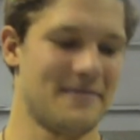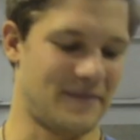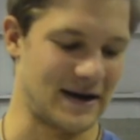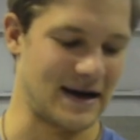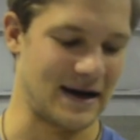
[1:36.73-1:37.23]

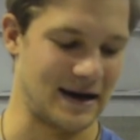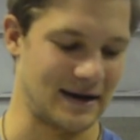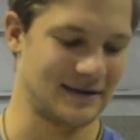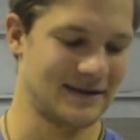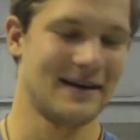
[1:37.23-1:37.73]
But uh,
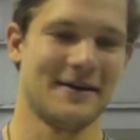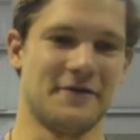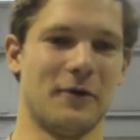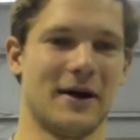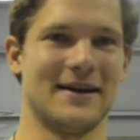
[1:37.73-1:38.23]
if
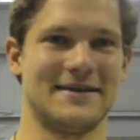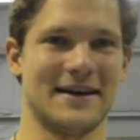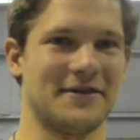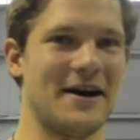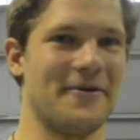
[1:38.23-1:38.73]
you want to
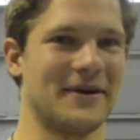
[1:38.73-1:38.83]
test it out,